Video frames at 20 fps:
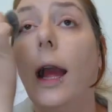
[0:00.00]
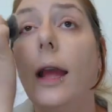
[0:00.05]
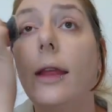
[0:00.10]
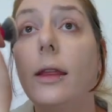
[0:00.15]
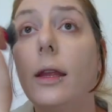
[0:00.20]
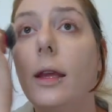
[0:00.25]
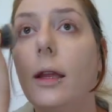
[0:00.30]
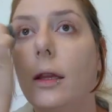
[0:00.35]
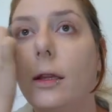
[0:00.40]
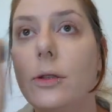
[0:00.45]
I
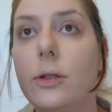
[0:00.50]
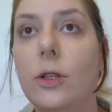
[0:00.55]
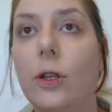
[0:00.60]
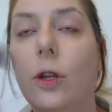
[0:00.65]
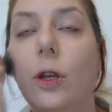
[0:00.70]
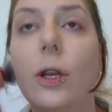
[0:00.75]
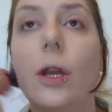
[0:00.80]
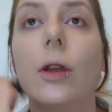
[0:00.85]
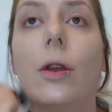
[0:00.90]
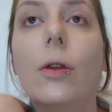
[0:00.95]
think it's
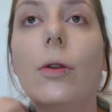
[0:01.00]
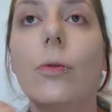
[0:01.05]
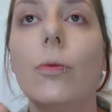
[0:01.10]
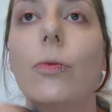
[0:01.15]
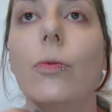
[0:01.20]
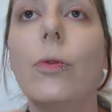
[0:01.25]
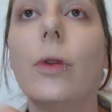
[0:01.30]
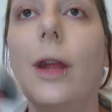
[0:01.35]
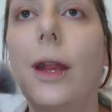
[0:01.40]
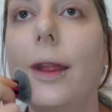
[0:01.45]
looking
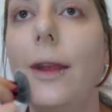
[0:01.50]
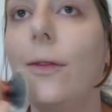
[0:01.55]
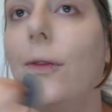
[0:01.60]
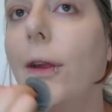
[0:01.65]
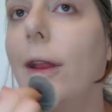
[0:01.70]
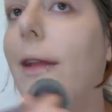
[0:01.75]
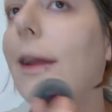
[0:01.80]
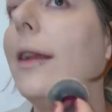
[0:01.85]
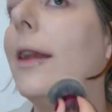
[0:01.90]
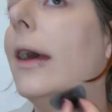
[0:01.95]
really,
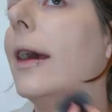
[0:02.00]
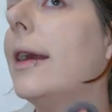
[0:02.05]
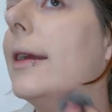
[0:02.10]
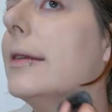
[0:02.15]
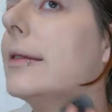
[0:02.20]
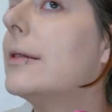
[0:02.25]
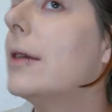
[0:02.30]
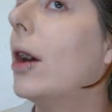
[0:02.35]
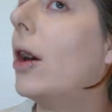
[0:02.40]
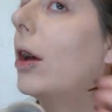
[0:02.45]
really
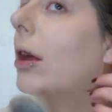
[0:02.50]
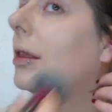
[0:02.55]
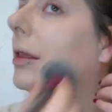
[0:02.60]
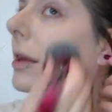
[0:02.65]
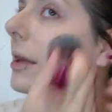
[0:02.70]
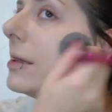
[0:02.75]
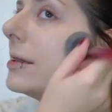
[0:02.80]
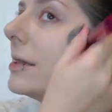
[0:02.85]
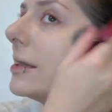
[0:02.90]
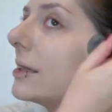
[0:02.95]
nice
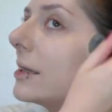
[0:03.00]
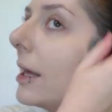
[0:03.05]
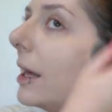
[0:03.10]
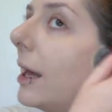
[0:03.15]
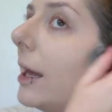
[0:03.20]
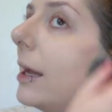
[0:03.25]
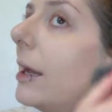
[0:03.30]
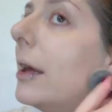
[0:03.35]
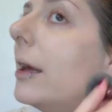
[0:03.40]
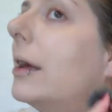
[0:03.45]
on the
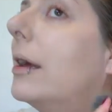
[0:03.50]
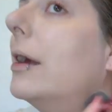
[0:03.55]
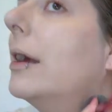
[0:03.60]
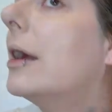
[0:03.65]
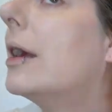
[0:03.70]
skin.